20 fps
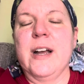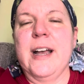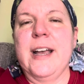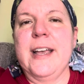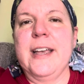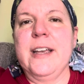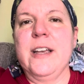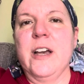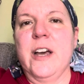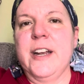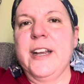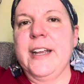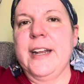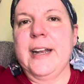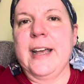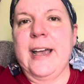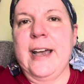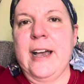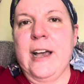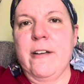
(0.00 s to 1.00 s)
I cut it in
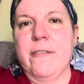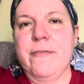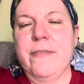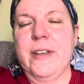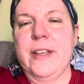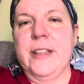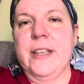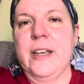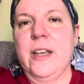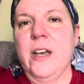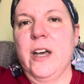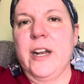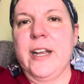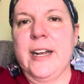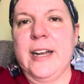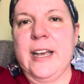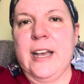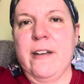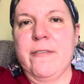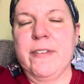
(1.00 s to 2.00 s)
half and then cut it in
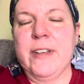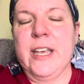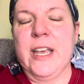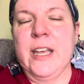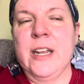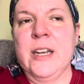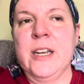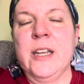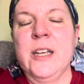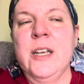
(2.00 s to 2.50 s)
half again.